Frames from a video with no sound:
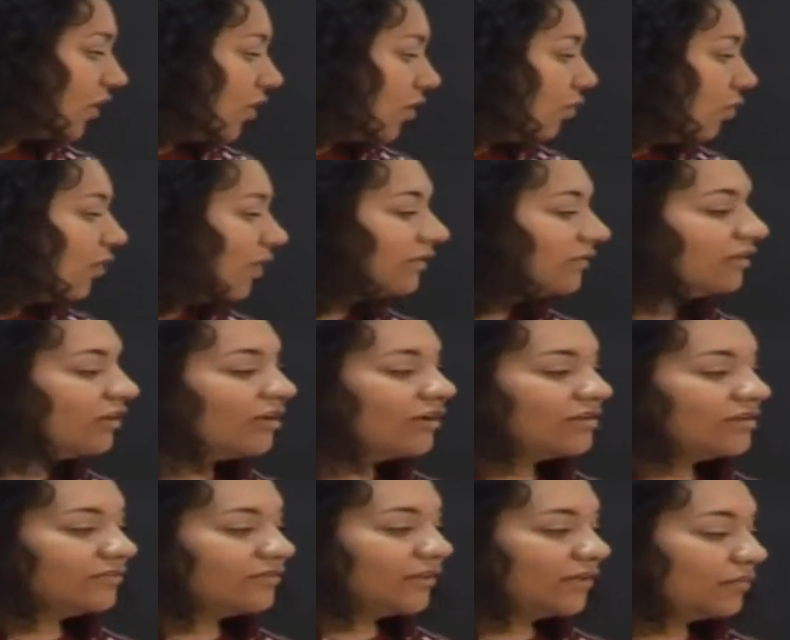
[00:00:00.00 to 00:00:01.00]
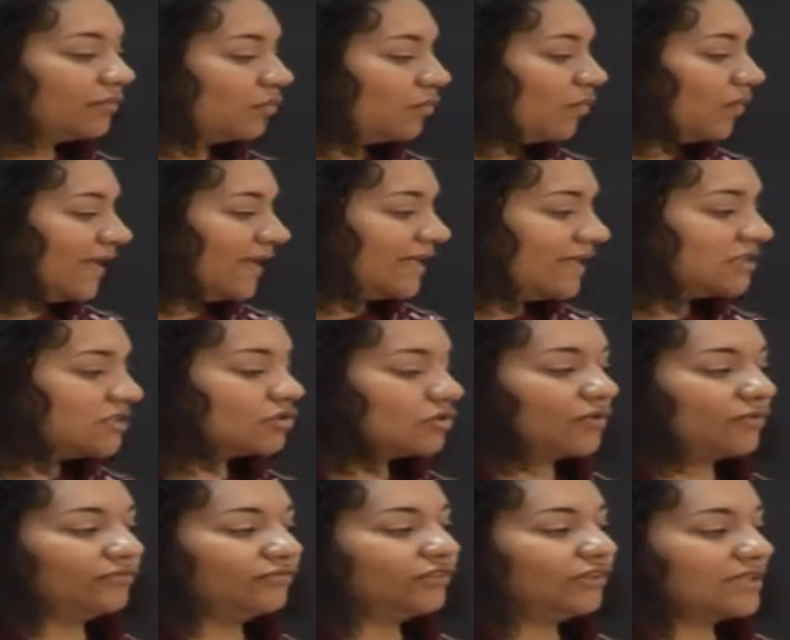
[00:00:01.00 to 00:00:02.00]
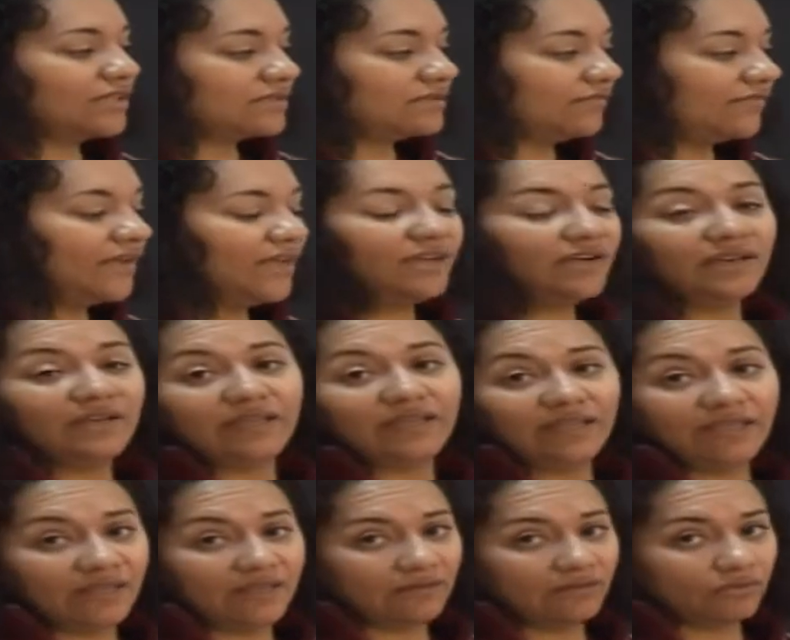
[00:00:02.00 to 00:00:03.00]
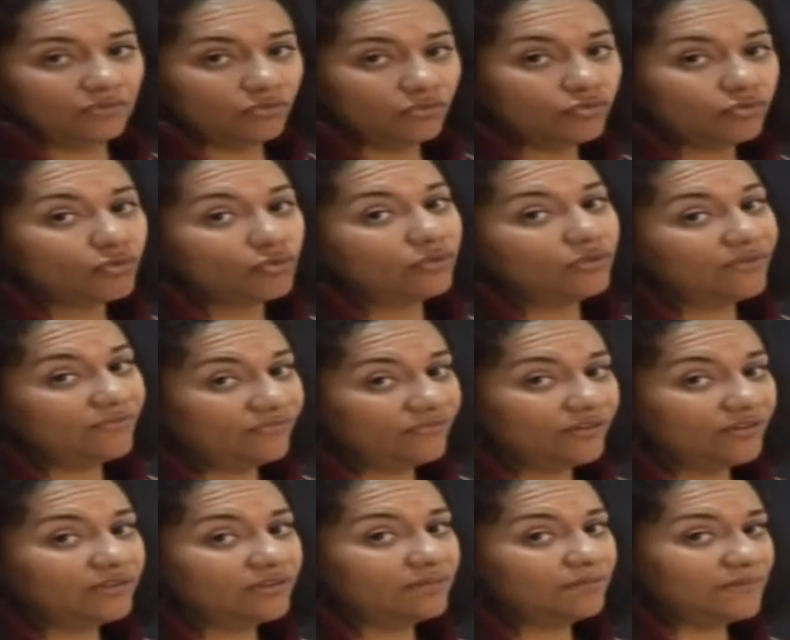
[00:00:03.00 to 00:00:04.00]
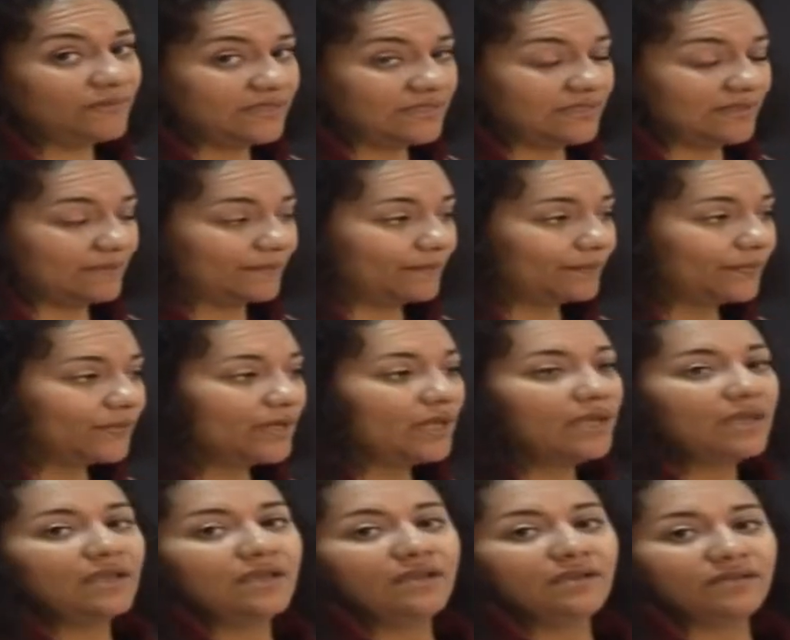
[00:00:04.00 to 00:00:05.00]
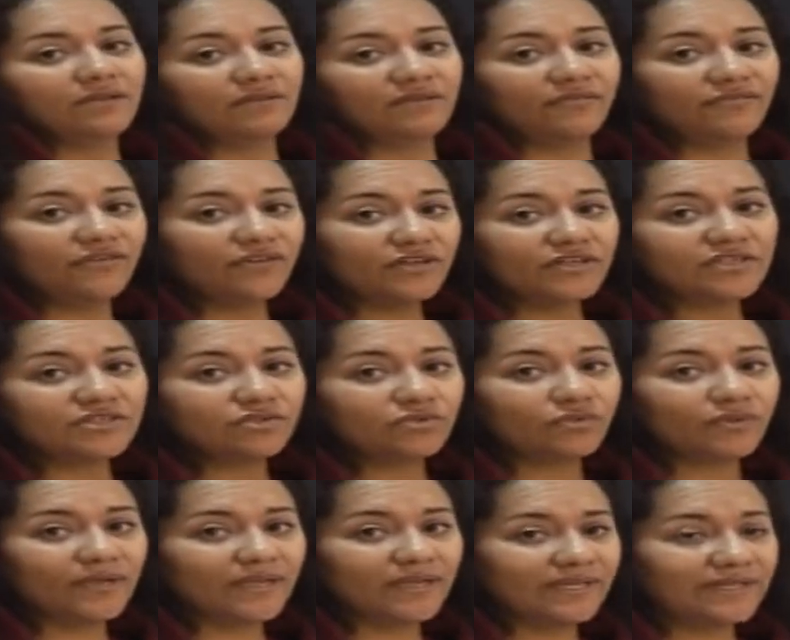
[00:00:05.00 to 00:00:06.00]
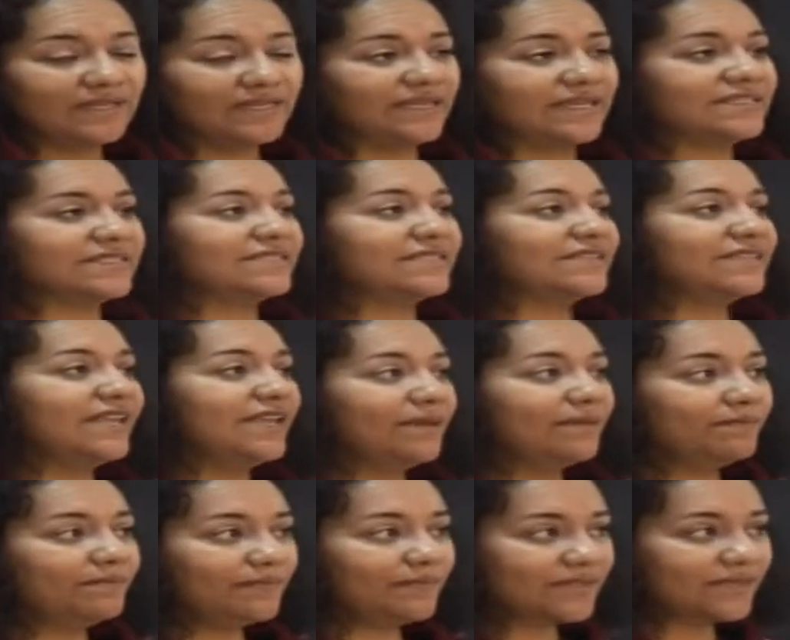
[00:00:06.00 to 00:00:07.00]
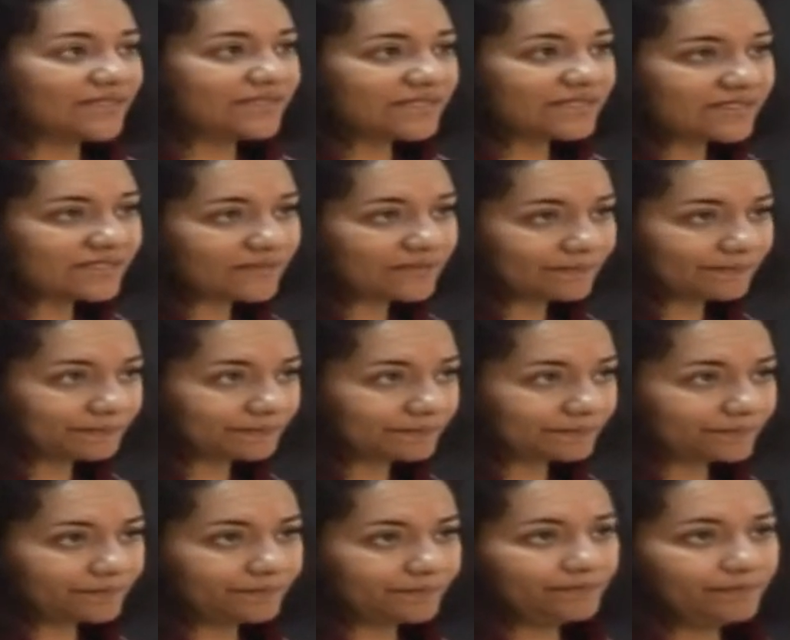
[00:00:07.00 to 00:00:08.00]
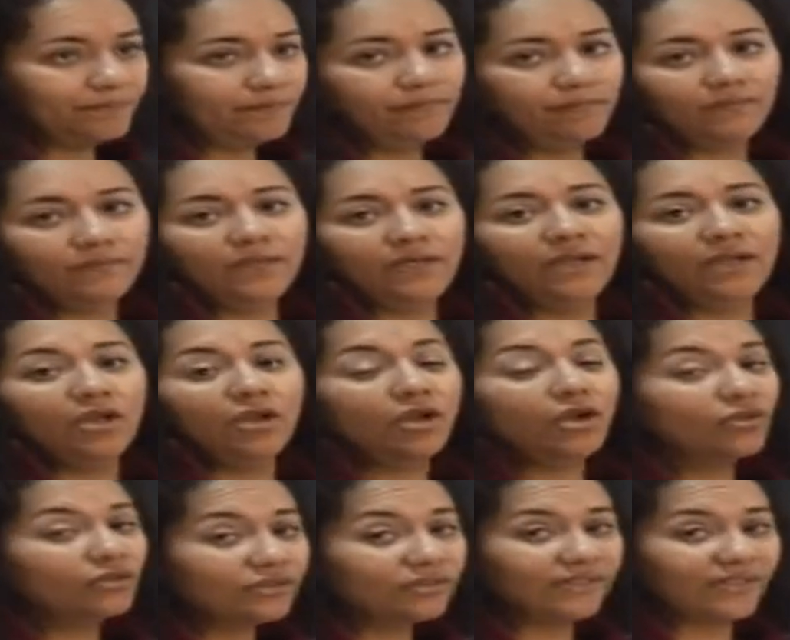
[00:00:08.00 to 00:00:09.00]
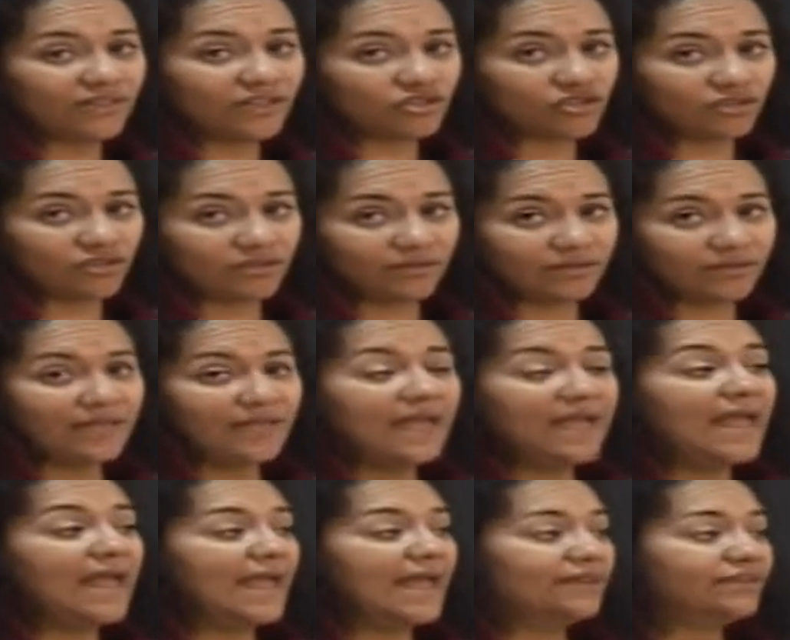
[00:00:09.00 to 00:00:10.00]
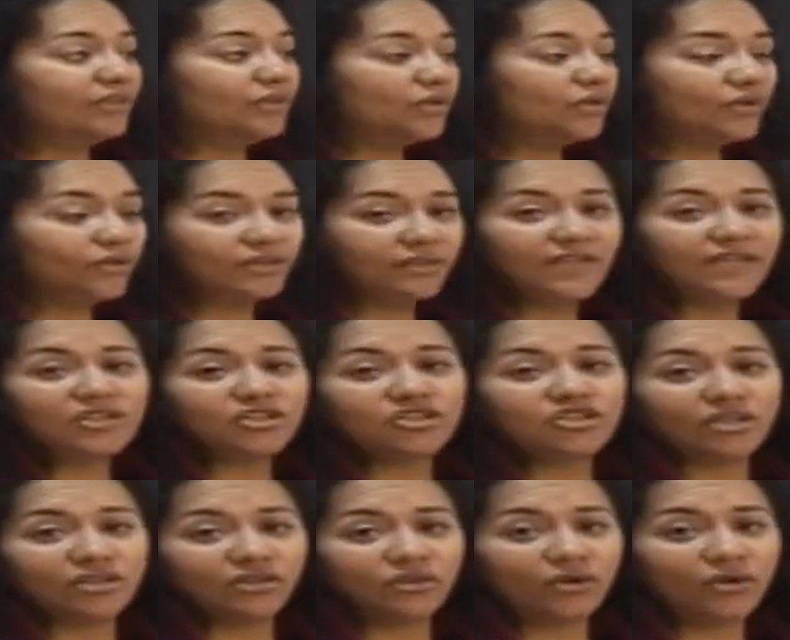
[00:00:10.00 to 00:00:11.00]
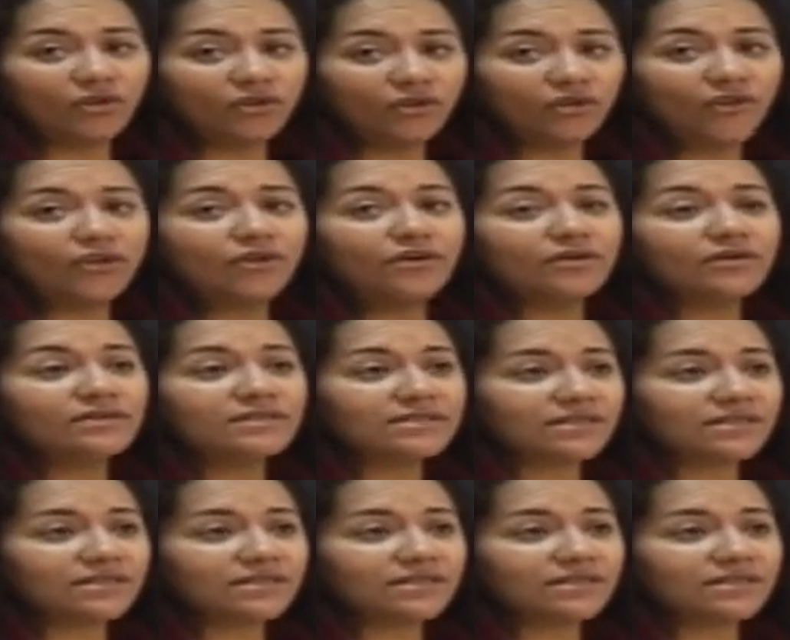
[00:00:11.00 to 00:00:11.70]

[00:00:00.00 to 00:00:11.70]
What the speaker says: What are the ways of transferring heat through different media? The first way, its name is conduction, and the conduction occurs